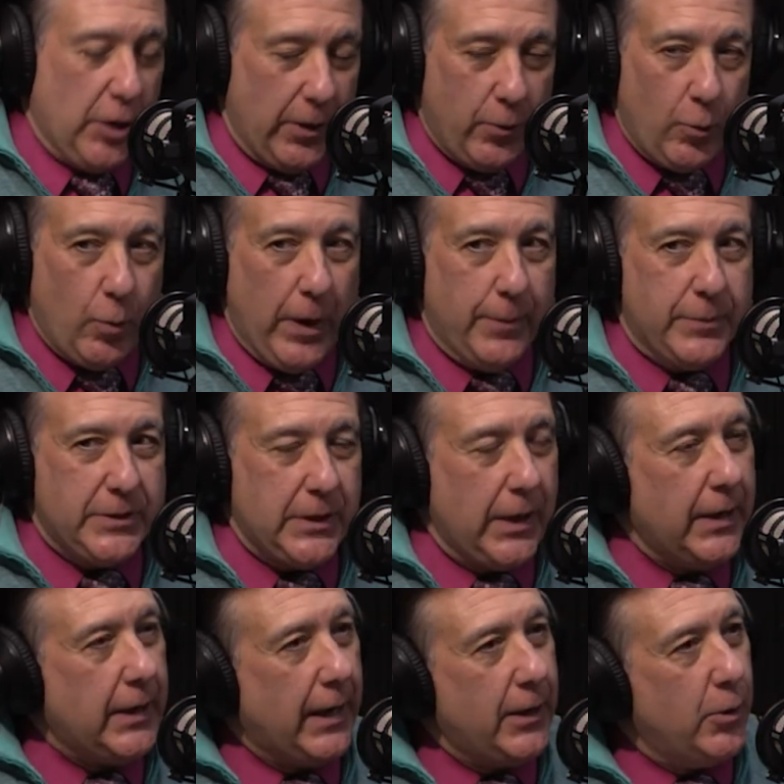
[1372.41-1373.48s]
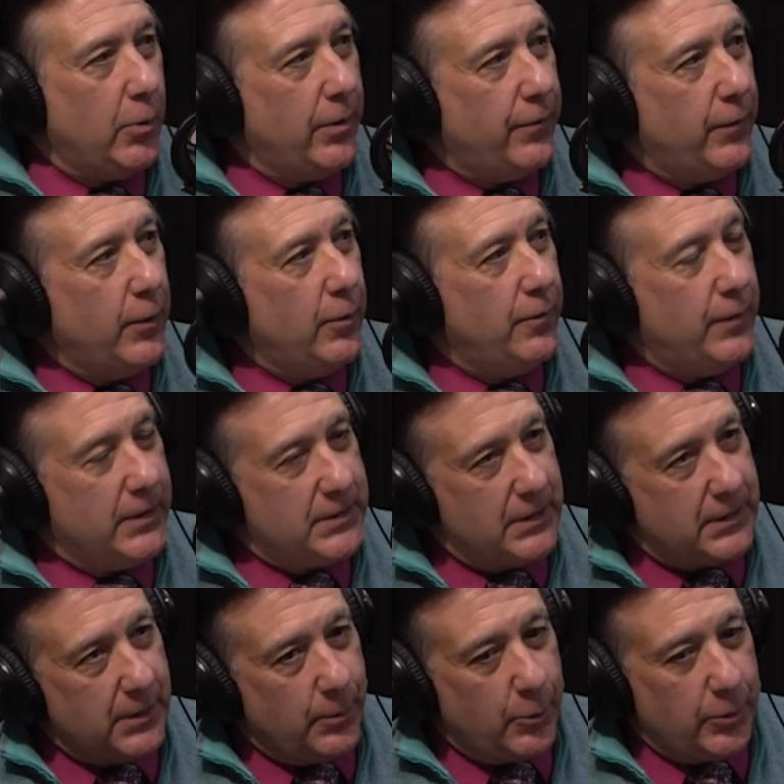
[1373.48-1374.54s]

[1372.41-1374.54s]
general website. I know if you visit